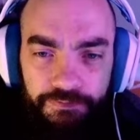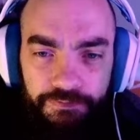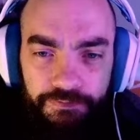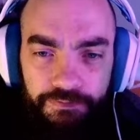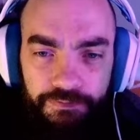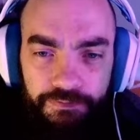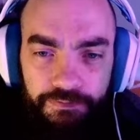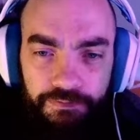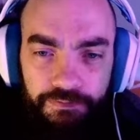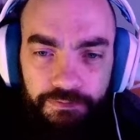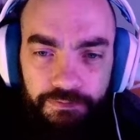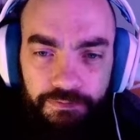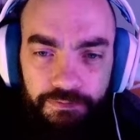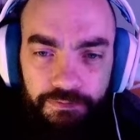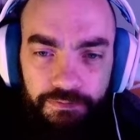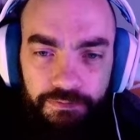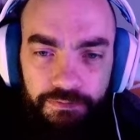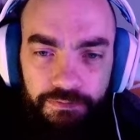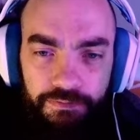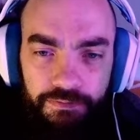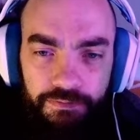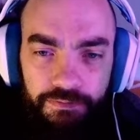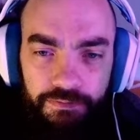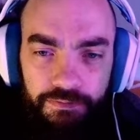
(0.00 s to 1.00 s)

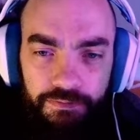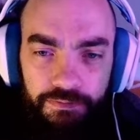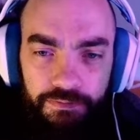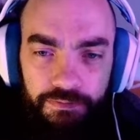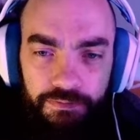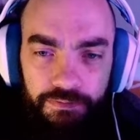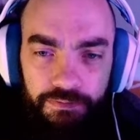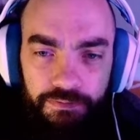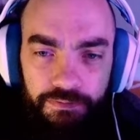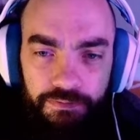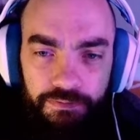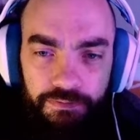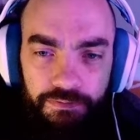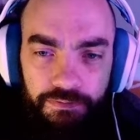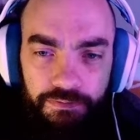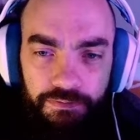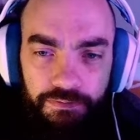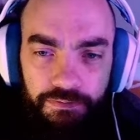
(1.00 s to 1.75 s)
Nothing is said.